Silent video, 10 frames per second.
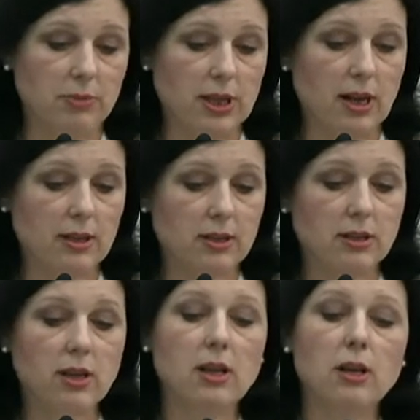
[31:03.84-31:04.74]

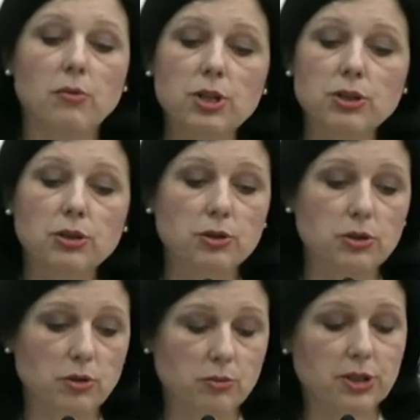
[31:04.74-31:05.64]
websites, which
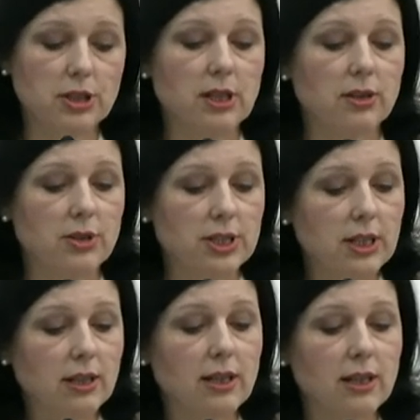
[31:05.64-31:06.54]
consumers
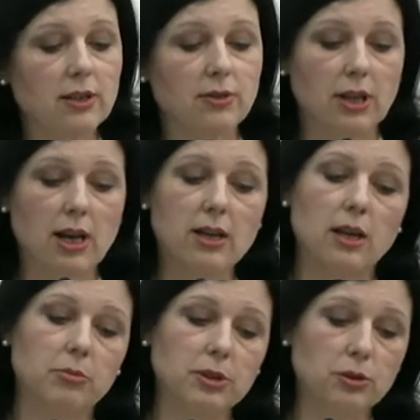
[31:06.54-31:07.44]
increasingly
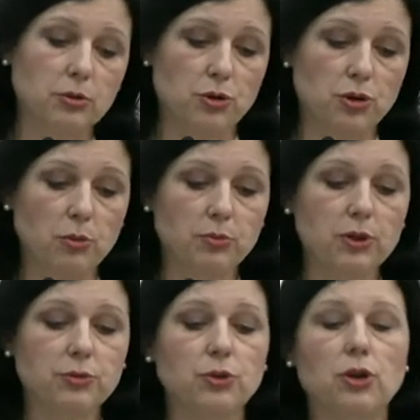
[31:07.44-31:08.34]
rely upon to
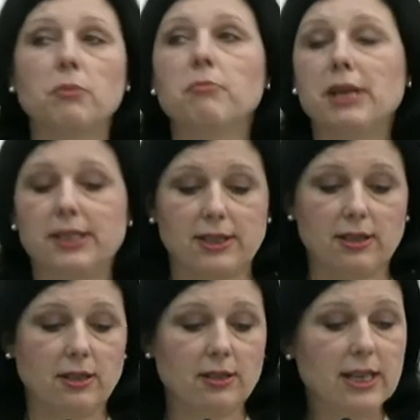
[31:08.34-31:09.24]
shop for
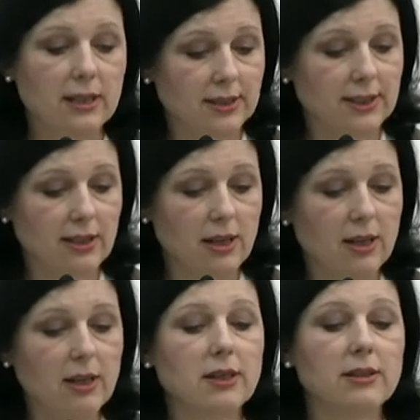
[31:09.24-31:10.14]
best deals.
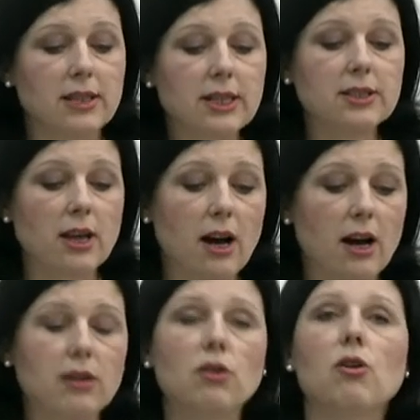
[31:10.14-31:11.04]
These
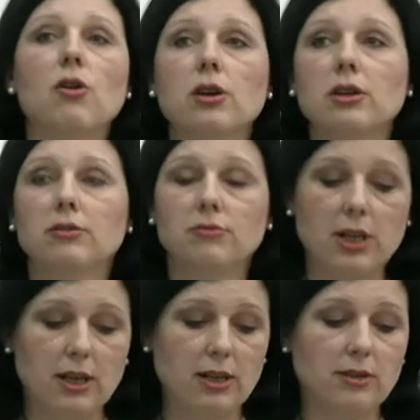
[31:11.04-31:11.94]
are all
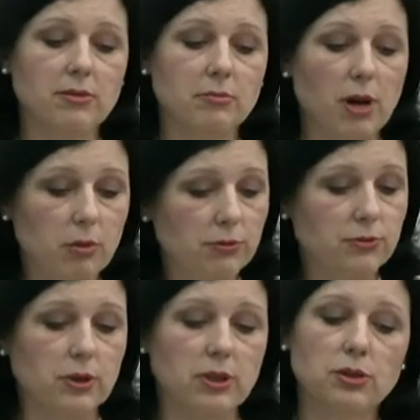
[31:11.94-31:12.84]
very
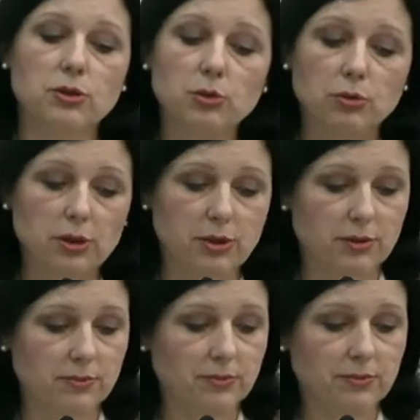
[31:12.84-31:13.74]
powerful
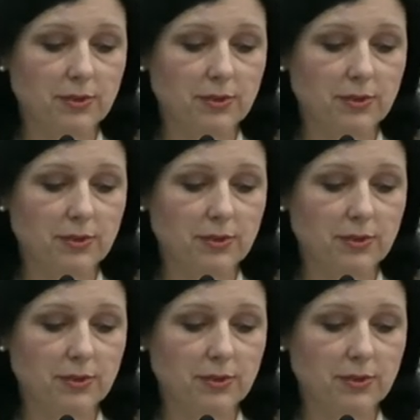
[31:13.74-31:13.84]
tools.